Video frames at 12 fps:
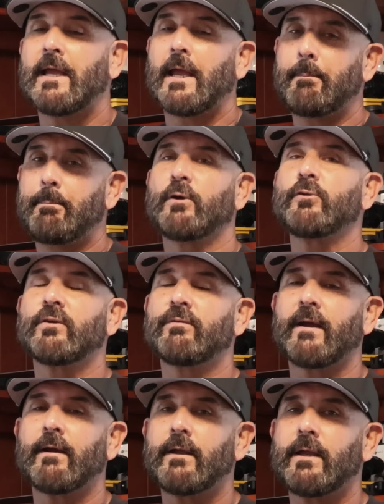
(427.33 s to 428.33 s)
and build your
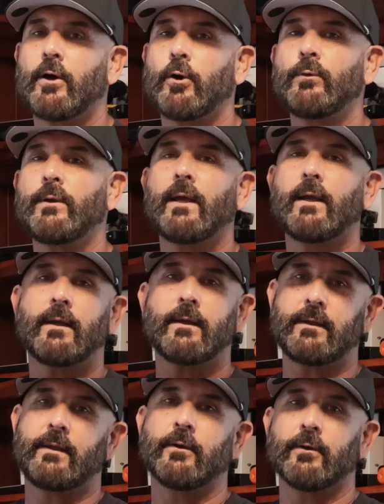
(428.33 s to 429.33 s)
very own
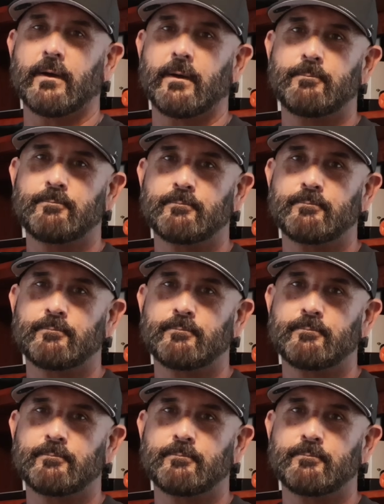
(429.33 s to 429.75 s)
gear hub.